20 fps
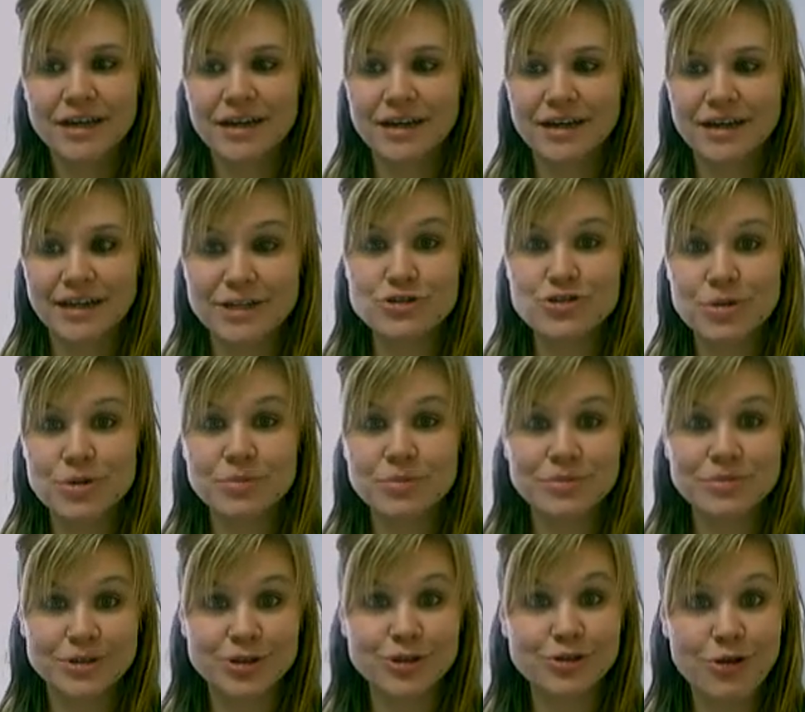in trouble
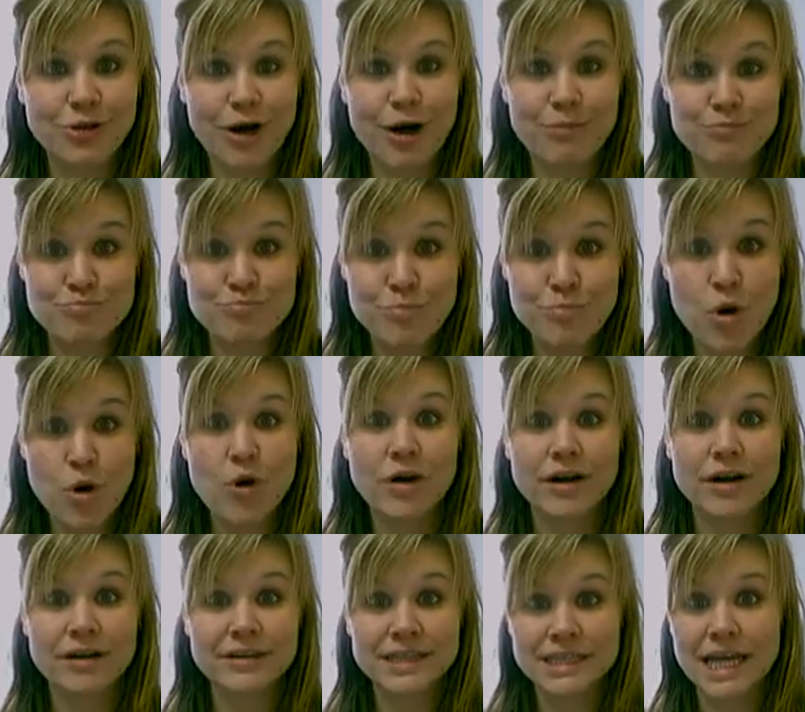with the law
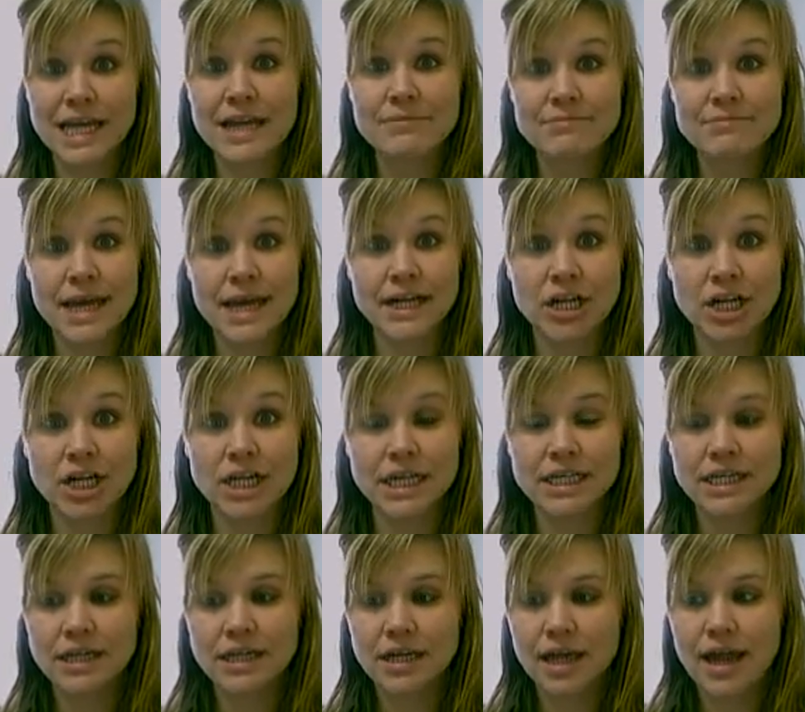more than men are,
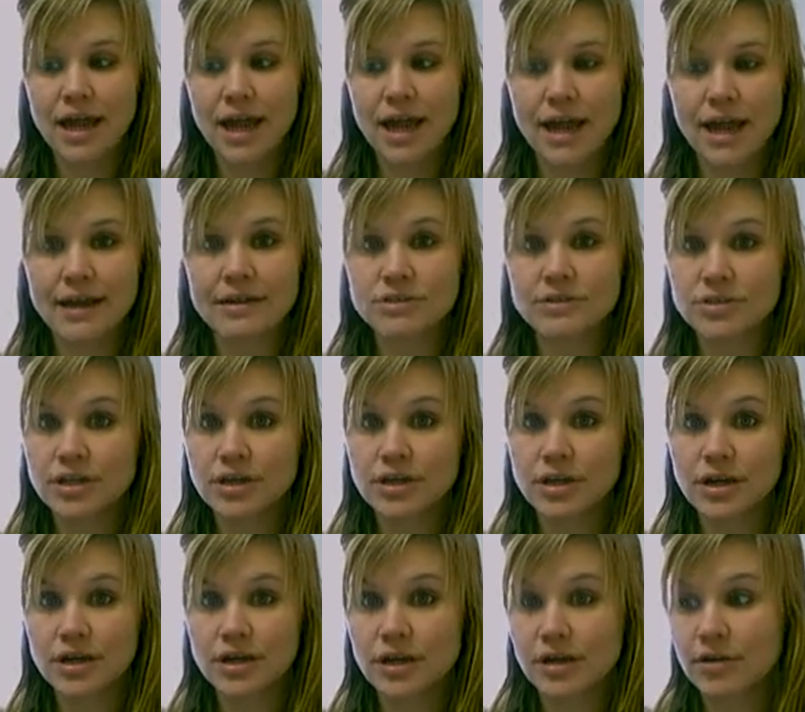and
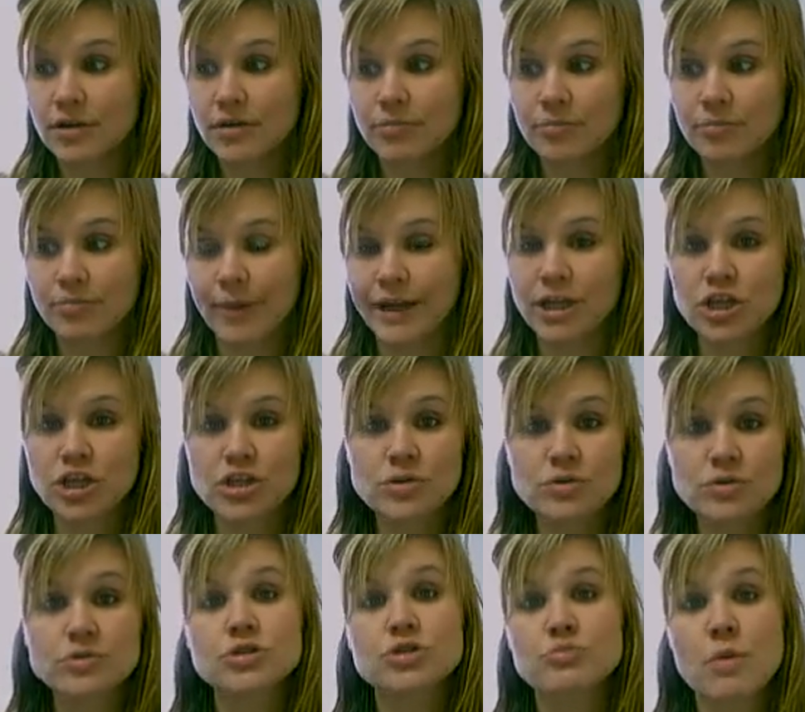by
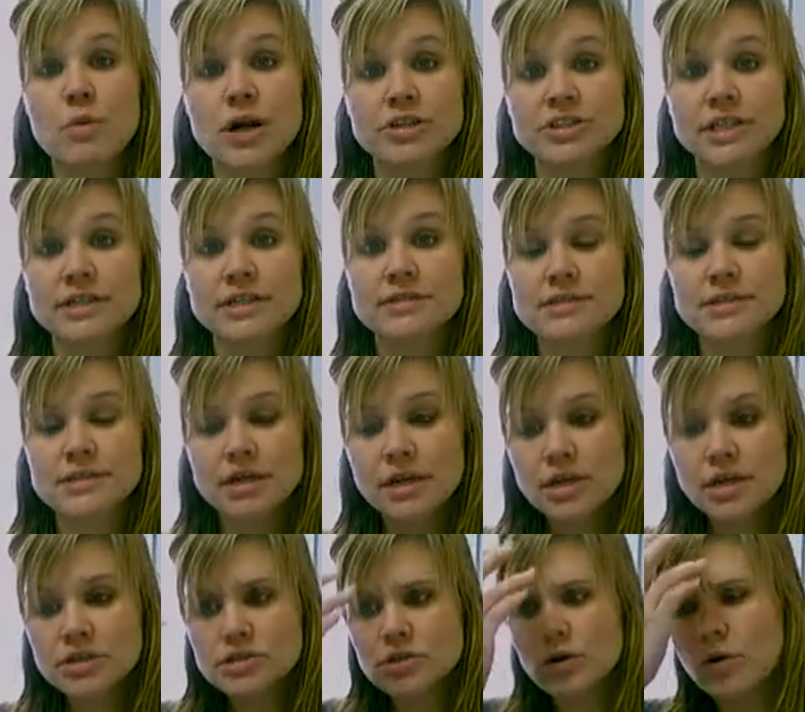huge margins.
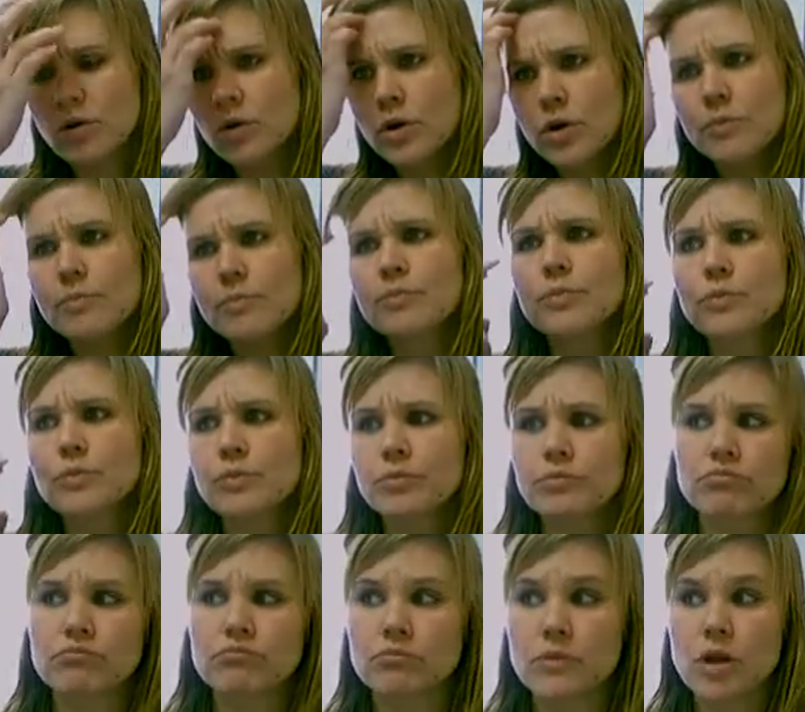So
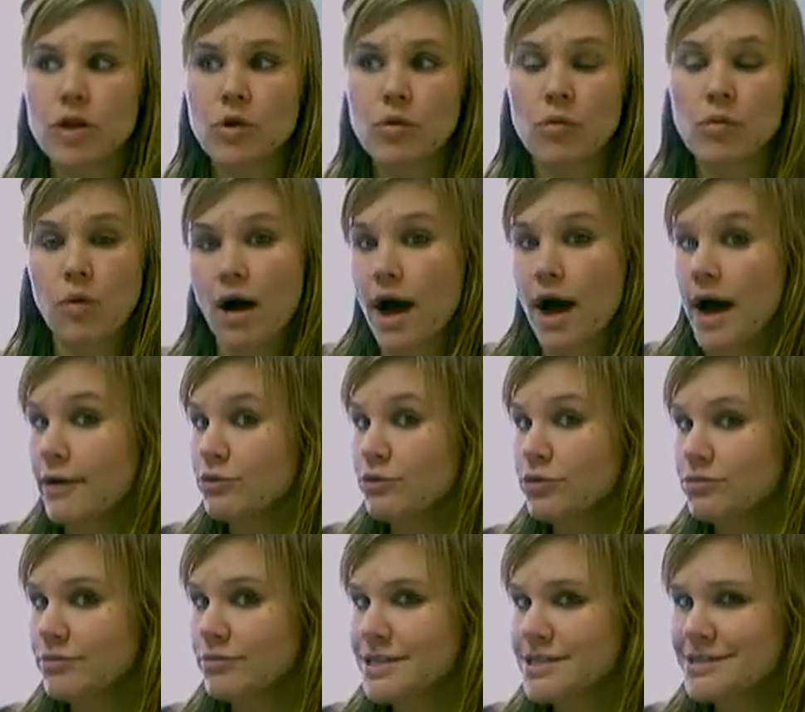why
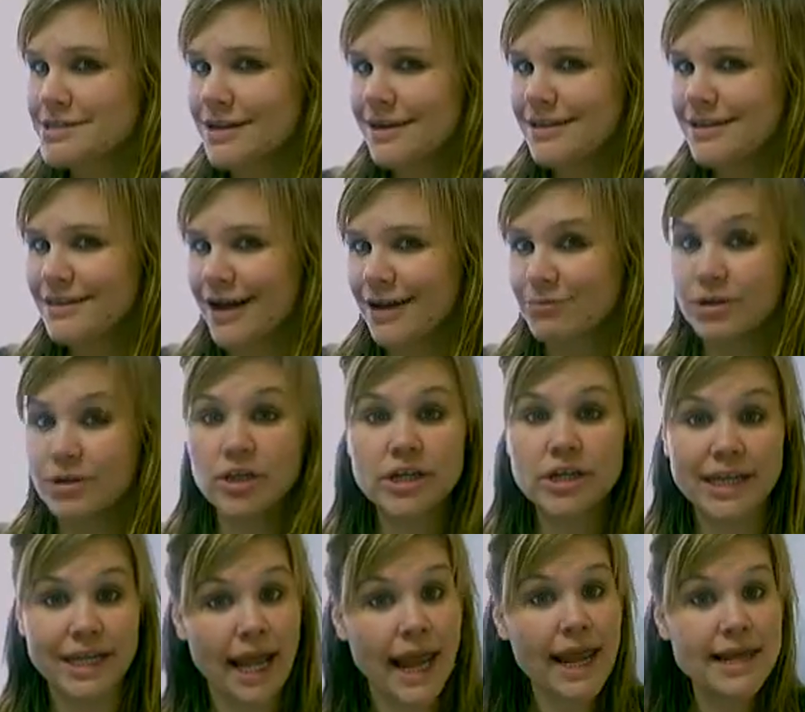wouldn't we study that? We
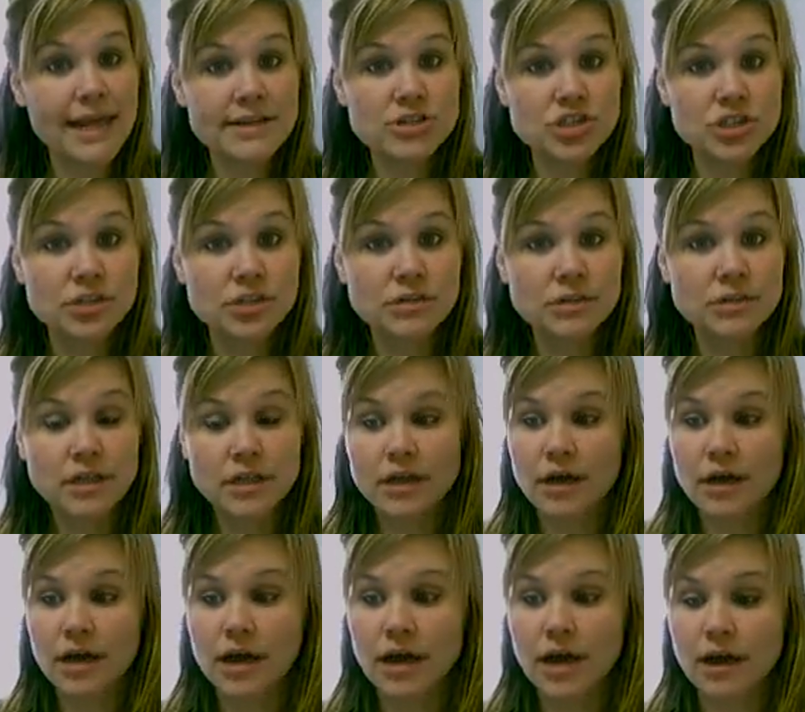look at age.
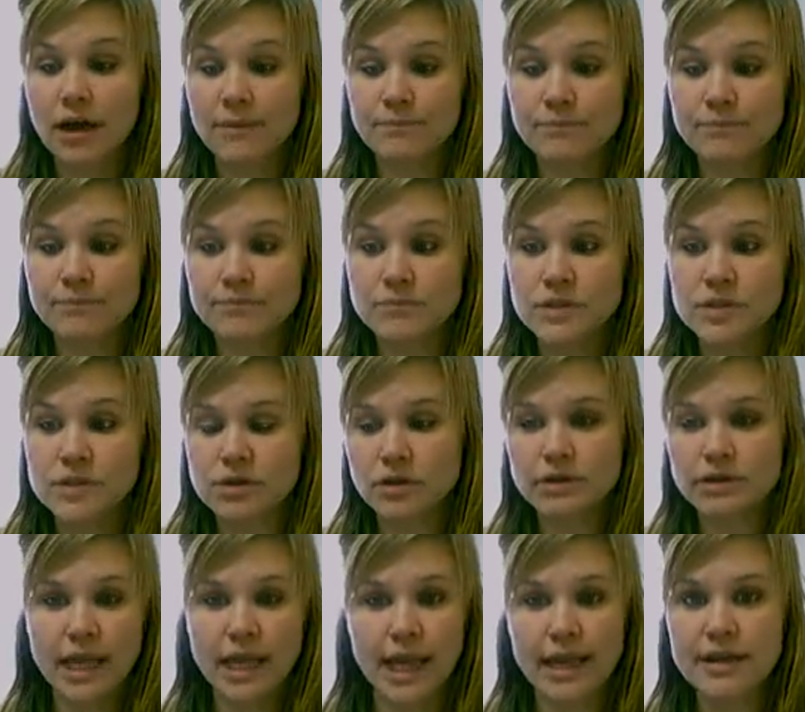
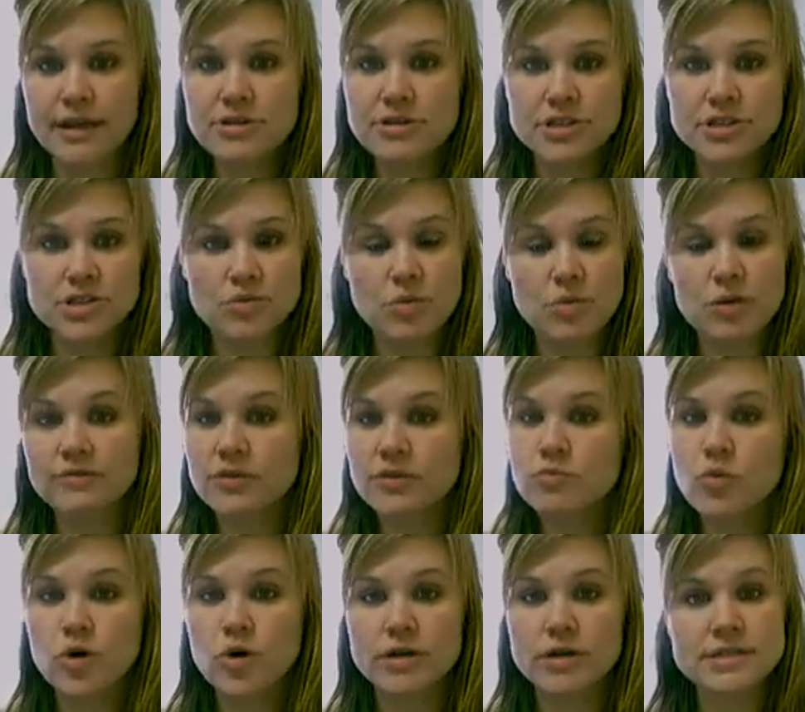Certainly age is one of the
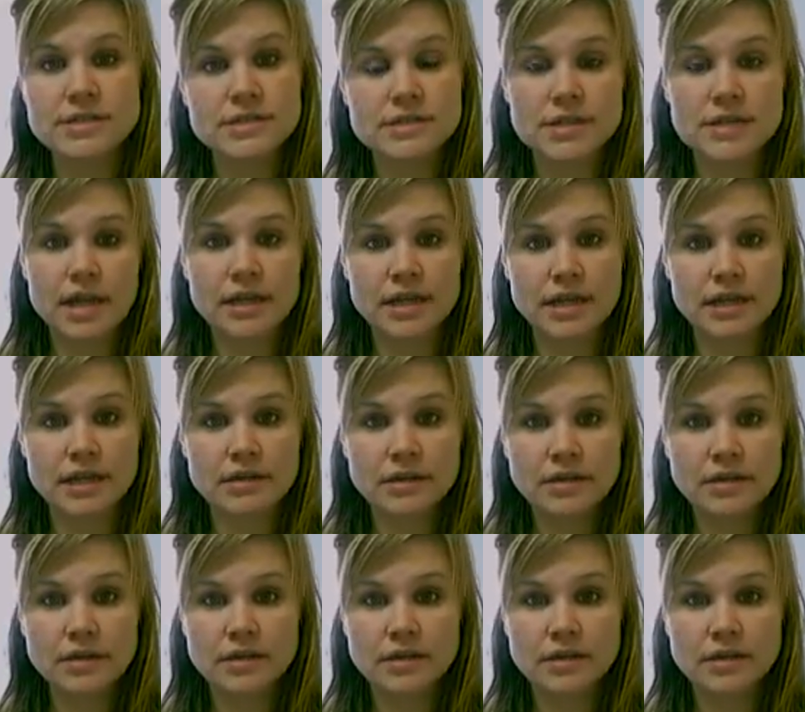more studied